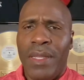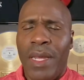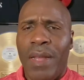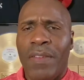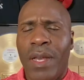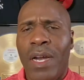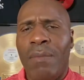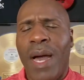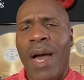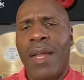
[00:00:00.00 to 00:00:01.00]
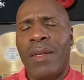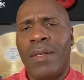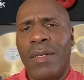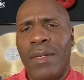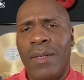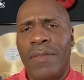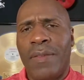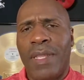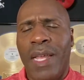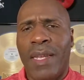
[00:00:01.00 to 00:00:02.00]
that have come out of
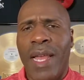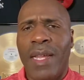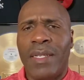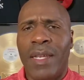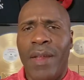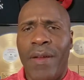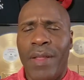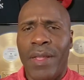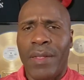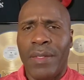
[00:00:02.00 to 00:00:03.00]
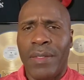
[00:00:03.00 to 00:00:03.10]
the Atlanta area.